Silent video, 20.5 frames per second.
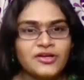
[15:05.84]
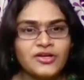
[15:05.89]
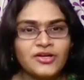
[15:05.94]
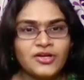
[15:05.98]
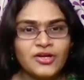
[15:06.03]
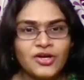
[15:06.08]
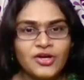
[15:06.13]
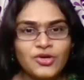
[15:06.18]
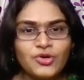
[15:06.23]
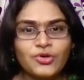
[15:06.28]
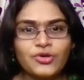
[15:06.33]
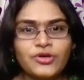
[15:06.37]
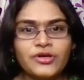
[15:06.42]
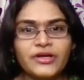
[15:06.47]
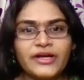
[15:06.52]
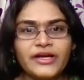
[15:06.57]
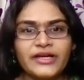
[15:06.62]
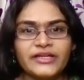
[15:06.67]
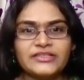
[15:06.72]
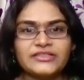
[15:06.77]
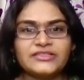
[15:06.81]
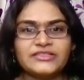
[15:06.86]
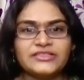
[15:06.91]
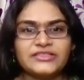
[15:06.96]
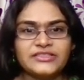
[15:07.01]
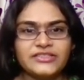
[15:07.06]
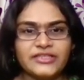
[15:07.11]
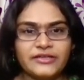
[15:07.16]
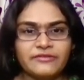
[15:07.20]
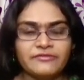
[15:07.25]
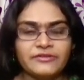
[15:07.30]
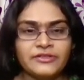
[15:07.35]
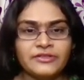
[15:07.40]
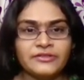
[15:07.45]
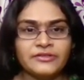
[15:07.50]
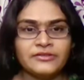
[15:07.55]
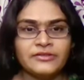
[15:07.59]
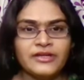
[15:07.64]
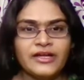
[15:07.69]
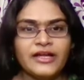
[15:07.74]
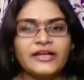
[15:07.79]
rook h7,
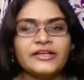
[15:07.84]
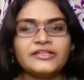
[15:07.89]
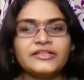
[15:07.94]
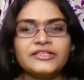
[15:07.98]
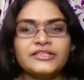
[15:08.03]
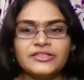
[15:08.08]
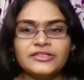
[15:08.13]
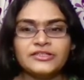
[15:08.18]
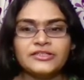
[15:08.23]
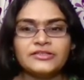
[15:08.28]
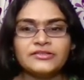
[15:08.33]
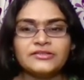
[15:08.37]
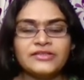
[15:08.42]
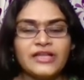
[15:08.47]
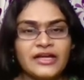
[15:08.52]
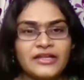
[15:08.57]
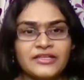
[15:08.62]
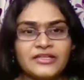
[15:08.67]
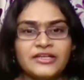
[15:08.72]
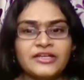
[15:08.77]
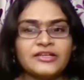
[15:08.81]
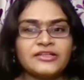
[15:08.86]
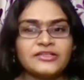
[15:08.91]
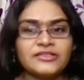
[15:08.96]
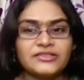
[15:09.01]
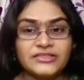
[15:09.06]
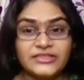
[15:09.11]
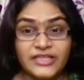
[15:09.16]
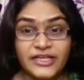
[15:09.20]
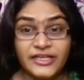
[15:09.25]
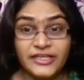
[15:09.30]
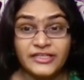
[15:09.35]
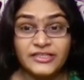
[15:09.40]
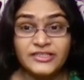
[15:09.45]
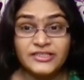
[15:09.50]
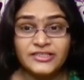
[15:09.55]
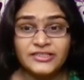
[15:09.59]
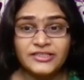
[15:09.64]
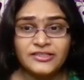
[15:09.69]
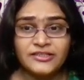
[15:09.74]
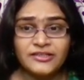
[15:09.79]
and here Tania resigned.
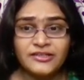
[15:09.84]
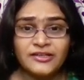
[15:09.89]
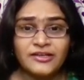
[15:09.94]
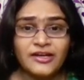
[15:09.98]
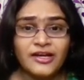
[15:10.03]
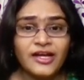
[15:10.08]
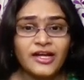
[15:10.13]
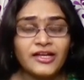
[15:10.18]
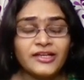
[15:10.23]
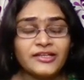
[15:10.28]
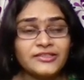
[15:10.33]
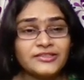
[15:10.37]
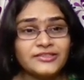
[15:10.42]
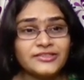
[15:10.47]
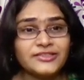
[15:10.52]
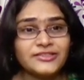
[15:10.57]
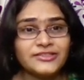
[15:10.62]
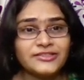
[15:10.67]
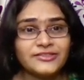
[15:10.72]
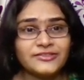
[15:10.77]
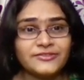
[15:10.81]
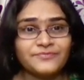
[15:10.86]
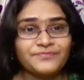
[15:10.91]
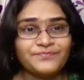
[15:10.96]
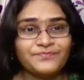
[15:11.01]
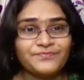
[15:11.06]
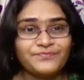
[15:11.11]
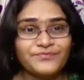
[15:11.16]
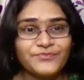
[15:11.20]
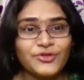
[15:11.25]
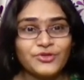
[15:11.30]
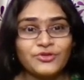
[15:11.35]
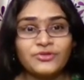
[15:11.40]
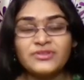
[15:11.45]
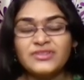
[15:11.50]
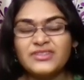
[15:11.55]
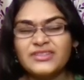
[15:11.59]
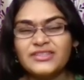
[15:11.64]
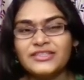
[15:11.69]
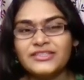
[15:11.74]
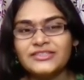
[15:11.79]
And
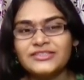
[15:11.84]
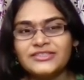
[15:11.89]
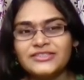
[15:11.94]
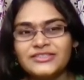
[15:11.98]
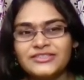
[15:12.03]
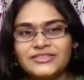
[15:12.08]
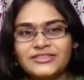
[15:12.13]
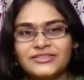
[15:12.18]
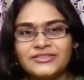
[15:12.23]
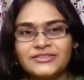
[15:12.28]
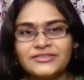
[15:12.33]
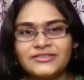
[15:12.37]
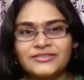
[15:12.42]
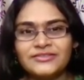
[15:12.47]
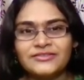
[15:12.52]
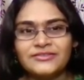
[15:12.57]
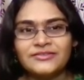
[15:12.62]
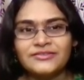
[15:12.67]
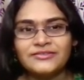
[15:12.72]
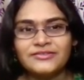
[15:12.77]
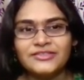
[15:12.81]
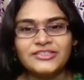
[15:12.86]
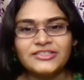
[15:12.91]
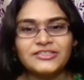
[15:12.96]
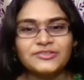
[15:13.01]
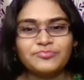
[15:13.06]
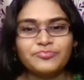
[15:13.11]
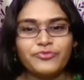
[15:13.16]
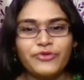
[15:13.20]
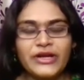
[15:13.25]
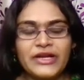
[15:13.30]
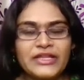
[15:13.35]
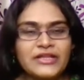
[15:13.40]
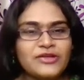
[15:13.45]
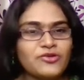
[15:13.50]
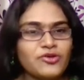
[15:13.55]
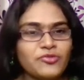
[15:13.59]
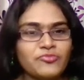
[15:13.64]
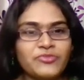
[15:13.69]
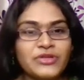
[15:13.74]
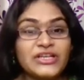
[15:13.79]
this pretty
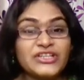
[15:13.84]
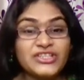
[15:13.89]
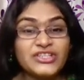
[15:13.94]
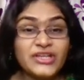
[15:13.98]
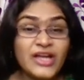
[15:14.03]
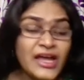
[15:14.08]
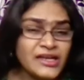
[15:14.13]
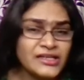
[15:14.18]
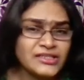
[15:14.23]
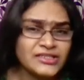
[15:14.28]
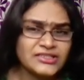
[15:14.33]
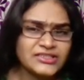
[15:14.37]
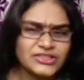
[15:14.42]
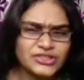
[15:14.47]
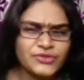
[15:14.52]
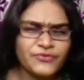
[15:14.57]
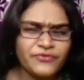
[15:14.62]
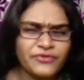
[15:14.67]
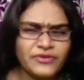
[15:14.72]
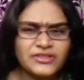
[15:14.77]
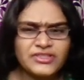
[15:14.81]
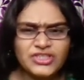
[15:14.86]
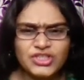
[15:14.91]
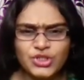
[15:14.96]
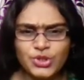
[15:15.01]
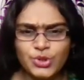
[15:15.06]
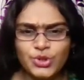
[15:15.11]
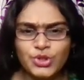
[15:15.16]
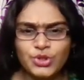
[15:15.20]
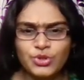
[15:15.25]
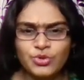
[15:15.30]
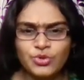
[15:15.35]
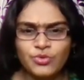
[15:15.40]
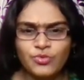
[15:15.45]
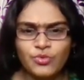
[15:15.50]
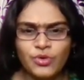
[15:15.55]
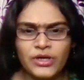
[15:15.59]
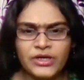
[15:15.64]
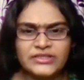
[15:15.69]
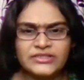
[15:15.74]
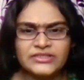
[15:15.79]
combination, I'll first show you
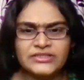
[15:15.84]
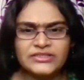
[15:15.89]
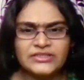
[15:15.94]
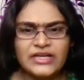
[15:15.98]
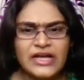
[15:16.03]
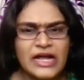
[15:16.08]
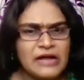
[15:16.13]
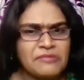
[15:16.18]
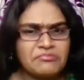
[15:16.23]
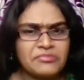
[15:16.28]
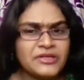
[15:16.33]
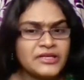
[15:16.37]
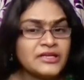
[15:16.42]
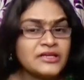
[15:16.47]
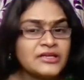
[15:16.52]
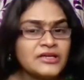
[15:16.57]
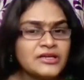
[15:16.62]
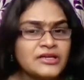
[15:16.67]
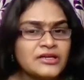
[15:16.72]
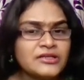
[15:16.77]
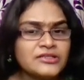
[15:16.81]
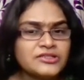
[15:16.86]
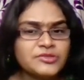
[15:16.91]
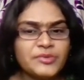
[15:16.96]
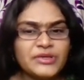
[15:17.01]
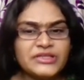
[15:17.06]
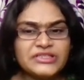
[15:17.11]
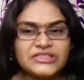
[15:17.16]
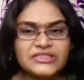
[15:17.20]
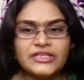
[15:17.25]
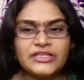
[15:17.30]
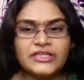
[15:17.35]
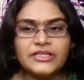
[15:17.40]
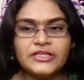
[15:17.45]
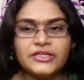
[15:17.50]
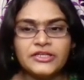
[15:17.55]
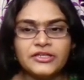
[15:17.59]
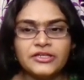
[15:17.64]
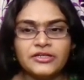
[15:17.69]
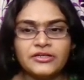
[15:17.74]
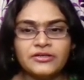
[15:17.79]
what is happening. So basically
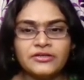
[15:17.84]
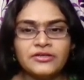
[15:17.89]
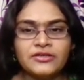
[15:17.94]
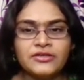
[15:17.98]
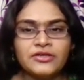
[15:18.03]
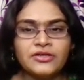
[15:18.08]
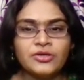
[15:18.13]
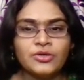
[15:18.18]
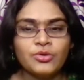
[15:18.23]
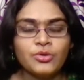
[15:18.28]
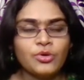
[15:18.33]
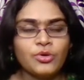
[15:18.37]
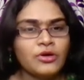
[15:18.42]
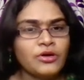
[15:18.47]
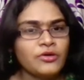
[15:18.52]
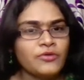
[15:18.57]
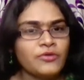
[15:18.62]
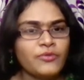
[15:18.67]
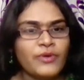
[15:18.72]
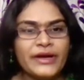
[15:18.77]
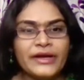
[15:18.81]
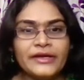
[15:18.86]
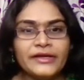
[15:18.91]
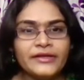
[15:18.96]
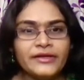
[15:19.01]
here white